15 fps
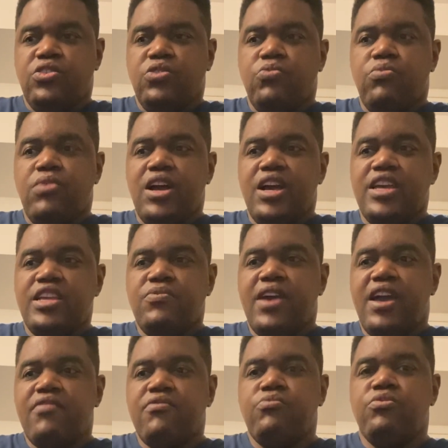Why he would
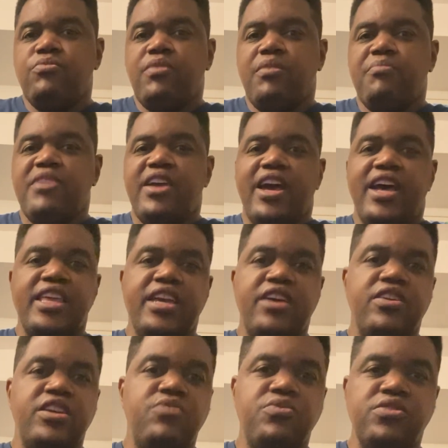have a woman? I mean, how the
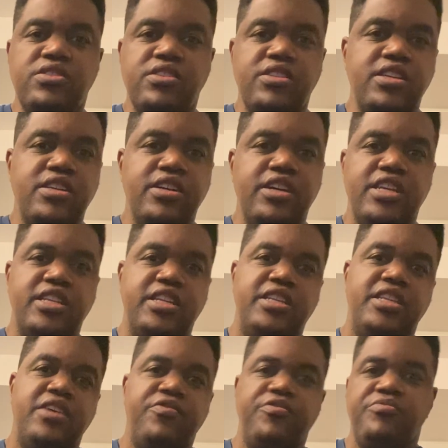hell he would sneak her in there?
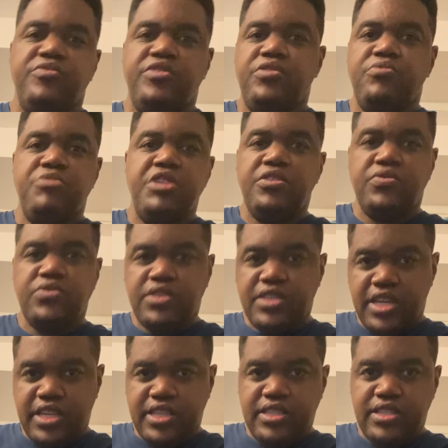That don't make no
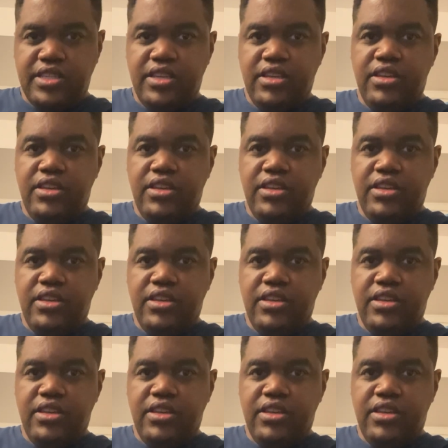sense.